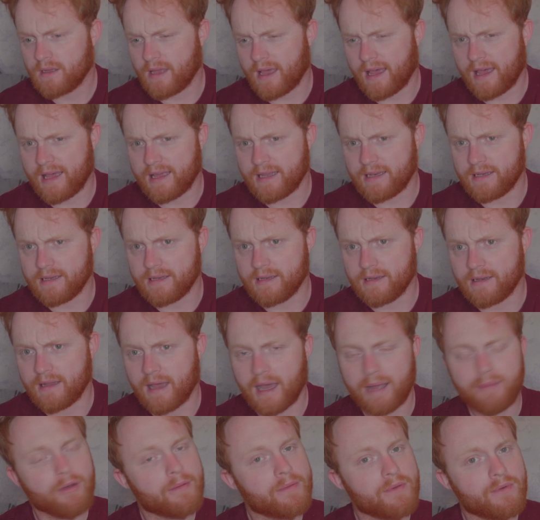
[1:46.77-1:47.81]
And
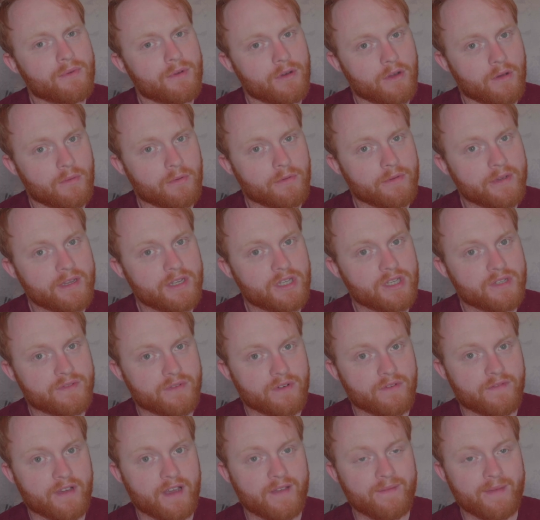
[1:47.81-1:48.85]
I probably wouldn't upgrade just for
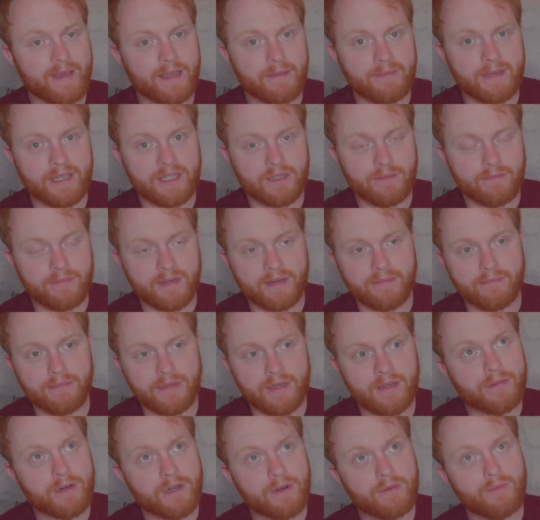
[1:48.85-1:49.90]
a 5 megapixel bump.
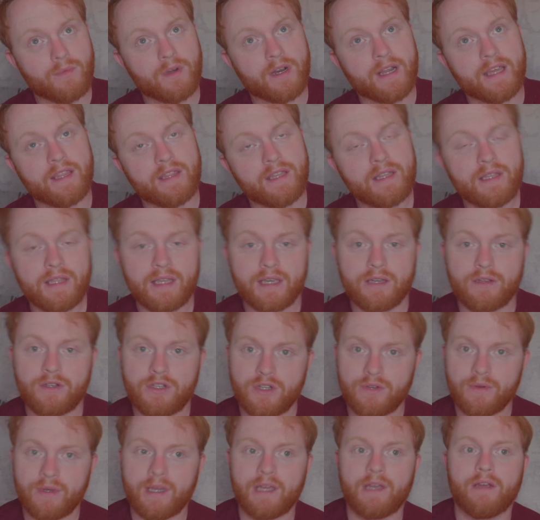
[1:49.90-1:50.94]
But what I think they could
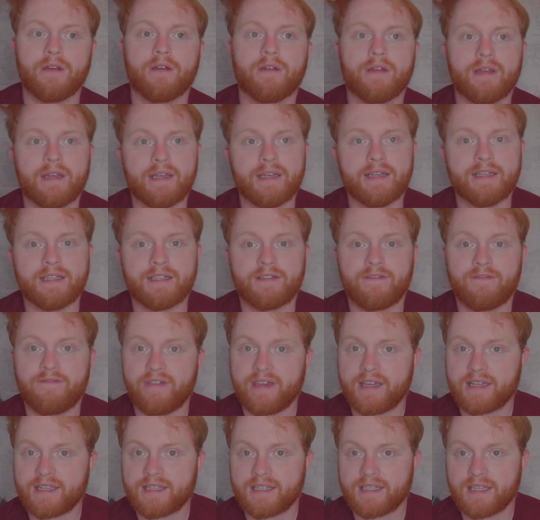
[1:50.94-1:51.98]
do here is
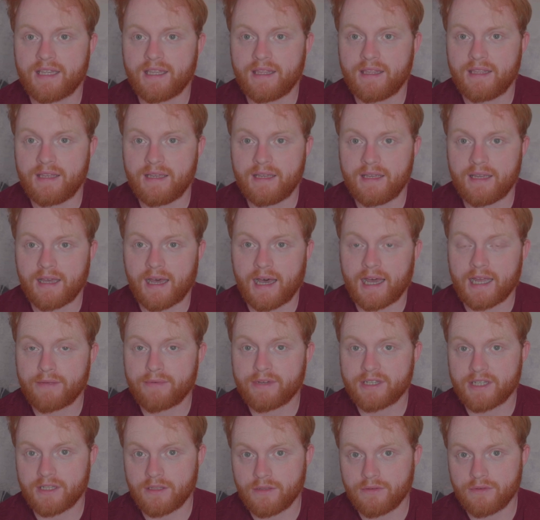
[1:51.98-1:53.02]
fix the high
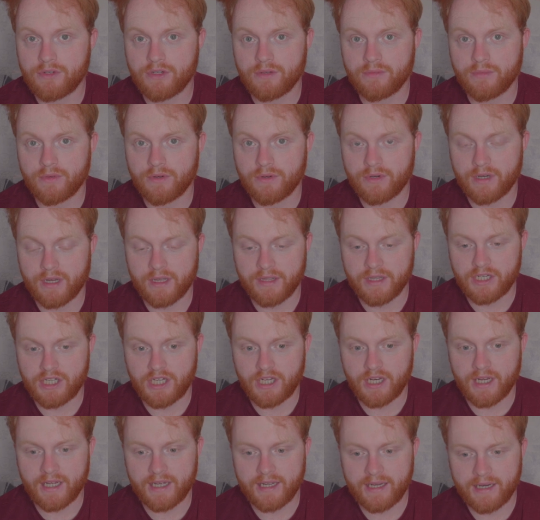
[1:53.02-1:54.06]
resolution mode on the
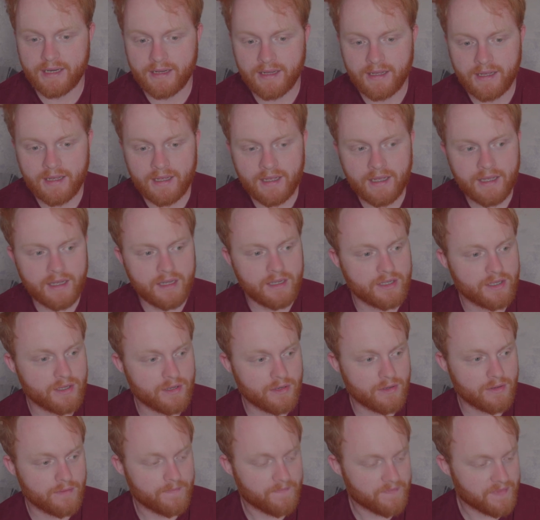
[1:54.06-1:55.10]
G9.
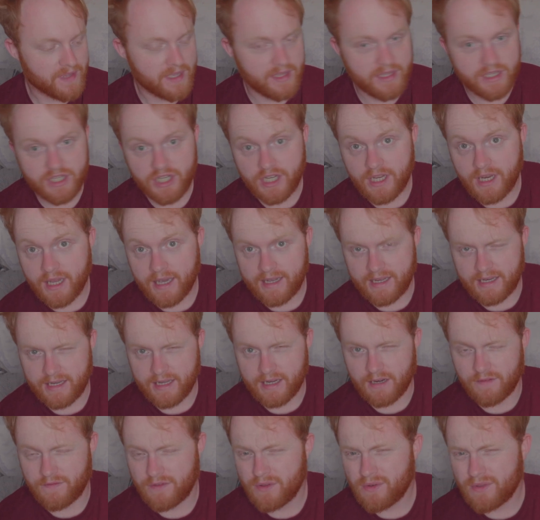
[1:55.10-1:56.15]
So the G9
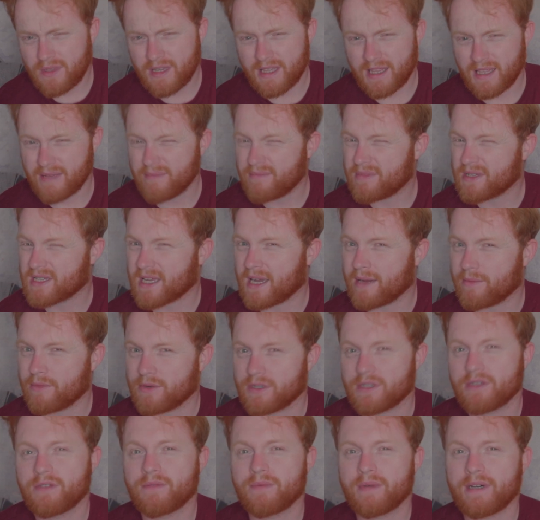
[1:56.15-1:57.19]
and a few of the Olympus
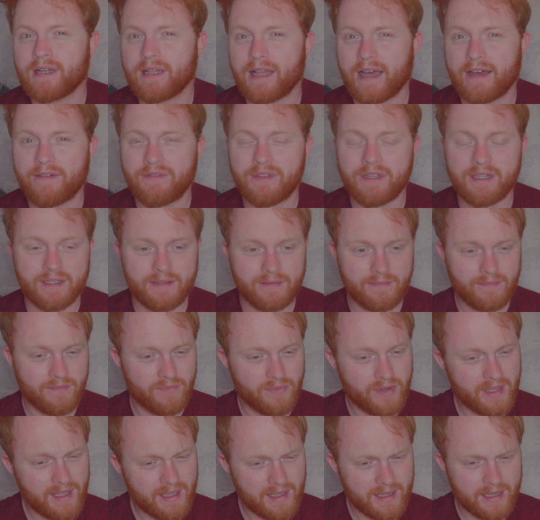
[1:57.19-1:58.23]
cameras as well have this
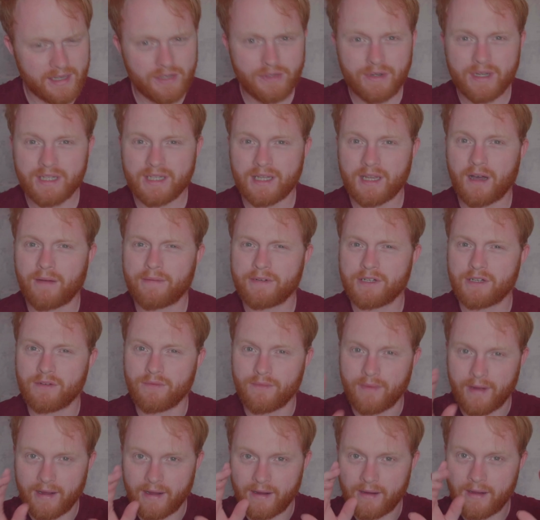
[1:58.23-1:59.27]
really interesting
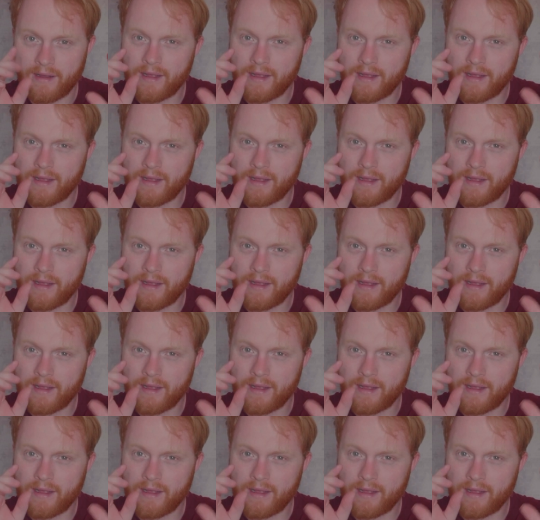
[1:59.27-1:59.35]
option where